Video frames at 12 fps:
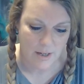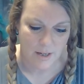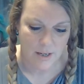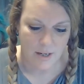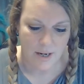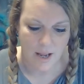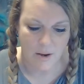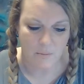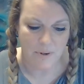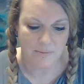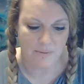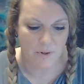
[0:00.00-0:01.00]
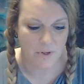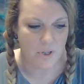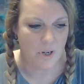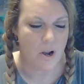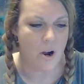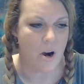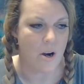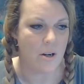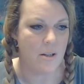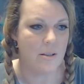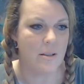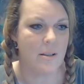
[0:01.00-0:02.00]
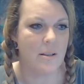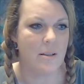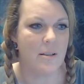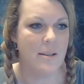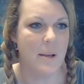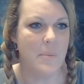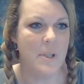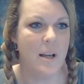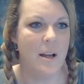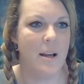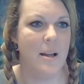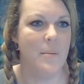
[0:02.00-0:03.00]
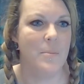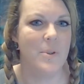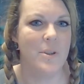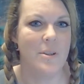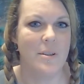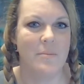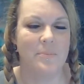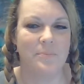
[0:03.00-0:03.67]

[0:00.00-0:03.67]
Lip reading: Now, reverse cards, sometimes